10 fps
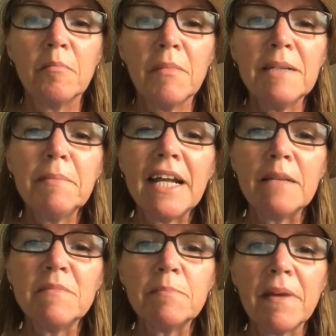My
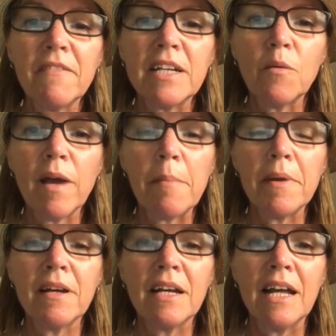name's Beverley Webb,
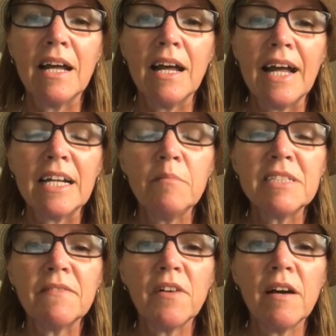and I'm a
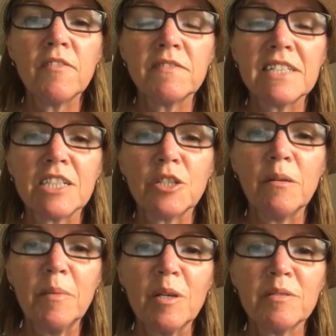survivor of sexual
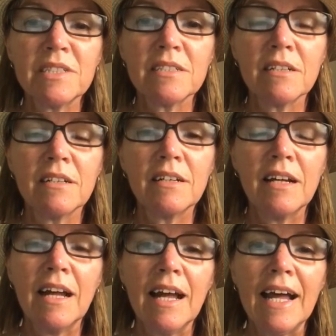abuse.
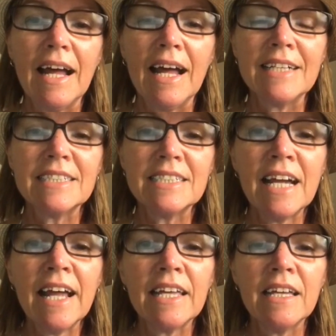And
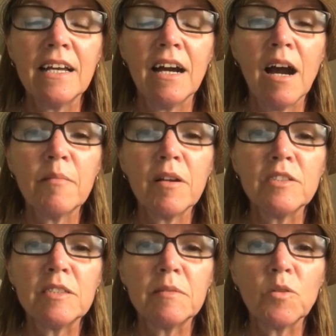today I'm going
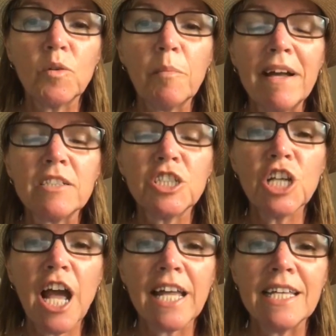to talk about
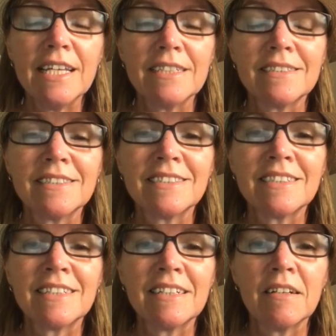J
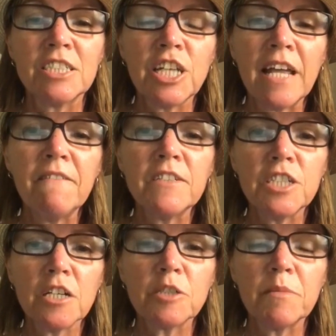for
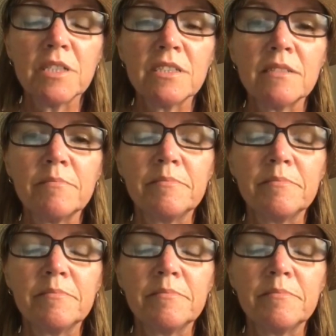judgment.